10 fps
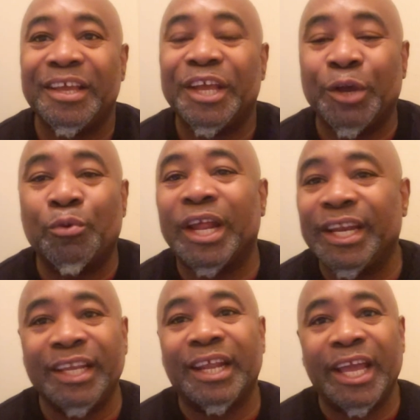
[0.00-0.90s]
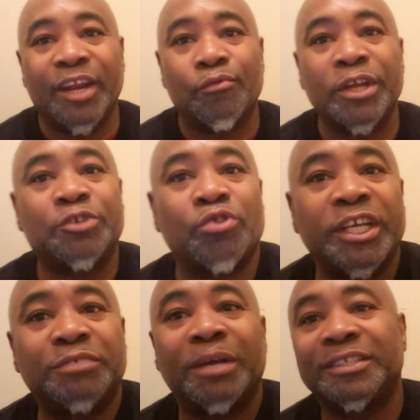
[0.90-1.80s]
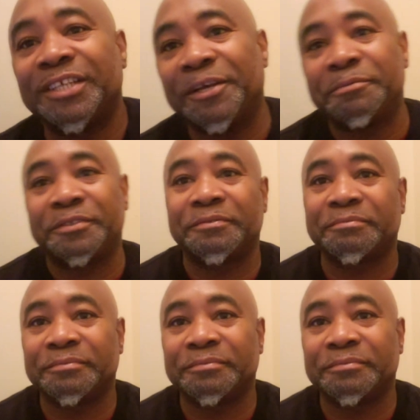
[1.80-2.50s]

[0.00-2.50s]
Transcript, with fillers: And what I did, I had to retrace my steps.